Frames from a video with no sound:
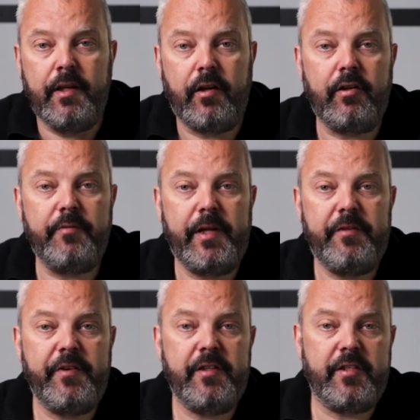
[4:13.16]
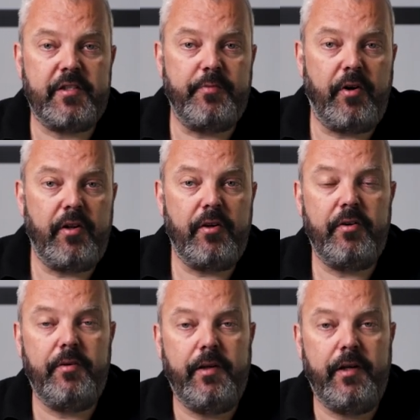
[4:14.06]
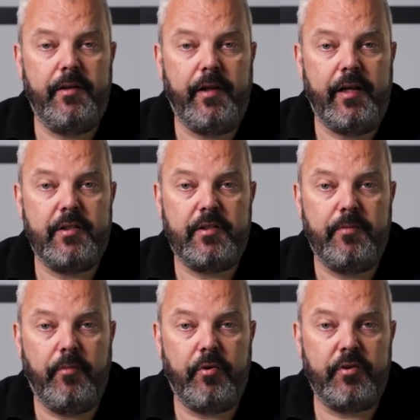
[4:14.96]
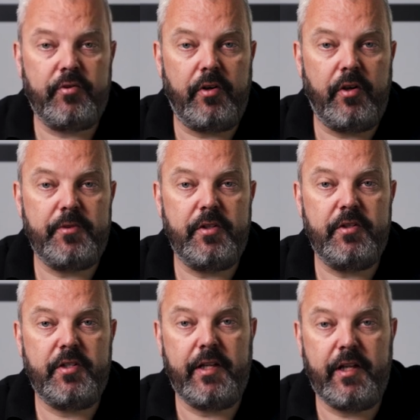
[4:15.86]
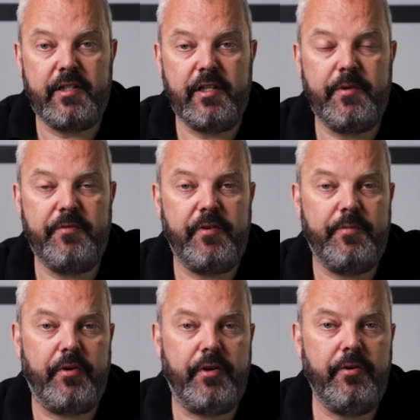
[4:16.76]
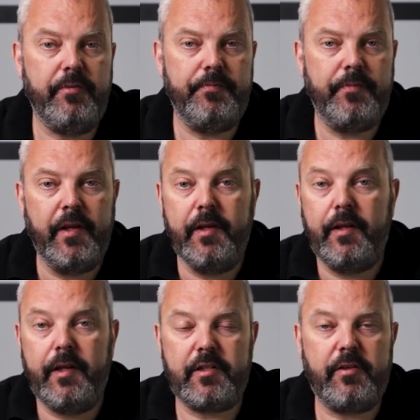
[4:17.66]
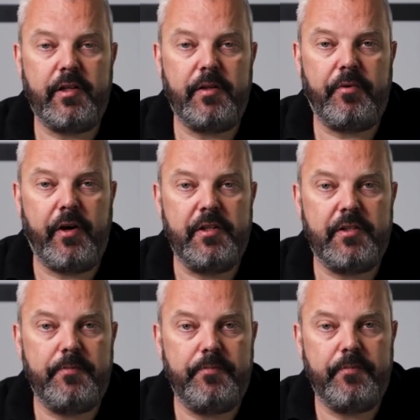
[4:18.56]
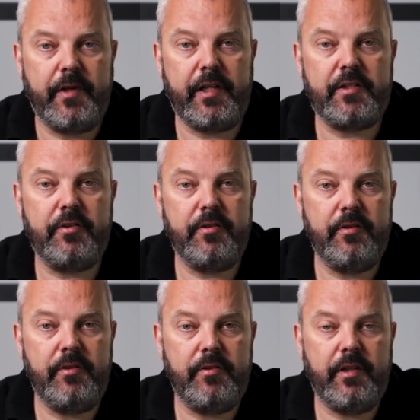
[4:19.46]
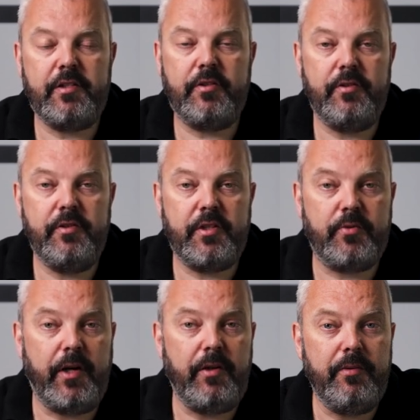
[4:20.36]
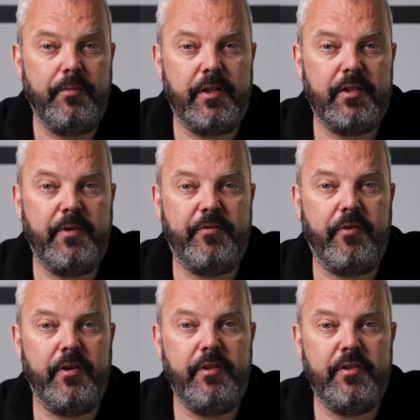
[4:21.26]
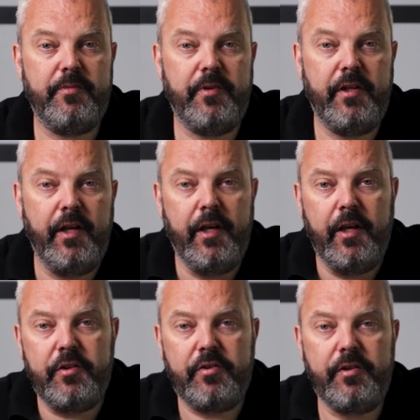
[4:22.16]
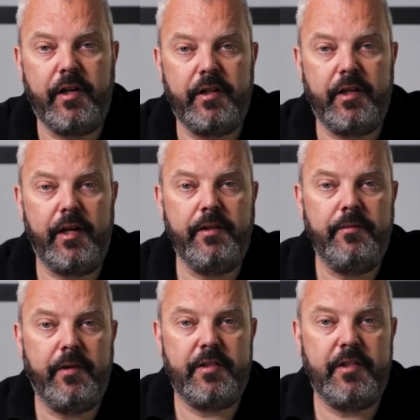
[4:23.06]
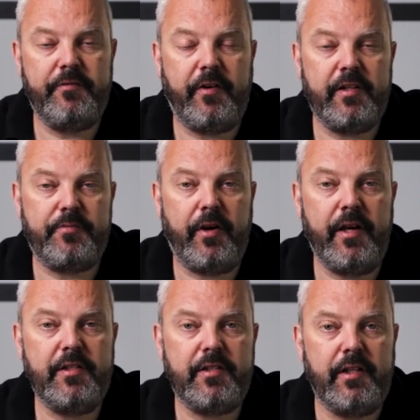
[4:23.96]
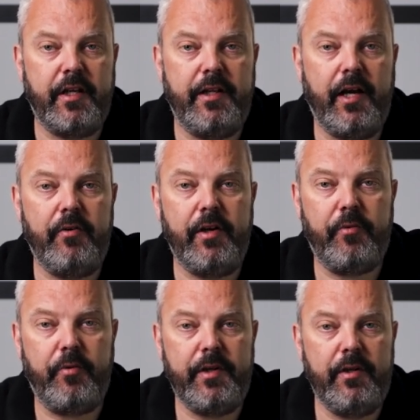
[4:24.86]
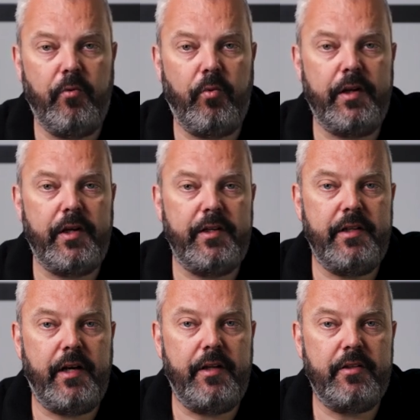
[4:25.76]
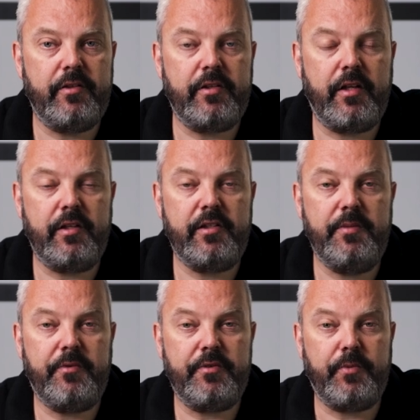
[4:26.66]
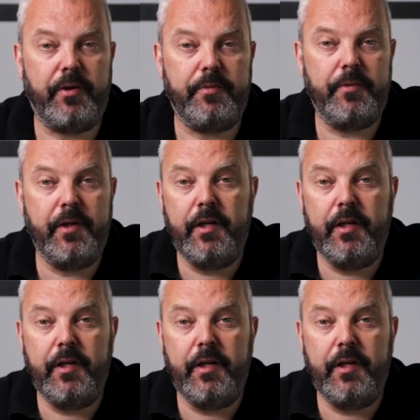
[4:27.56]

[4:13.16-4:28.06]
Now, a lot of benefits. It's smaller, it has more control options, and it has Zigbee 3.0. Let's look at the price. And that's a good new, that's good news as well because before it used to be 2.99 as the advised price and now it will be 1.99. So it's a lot cheaper as well.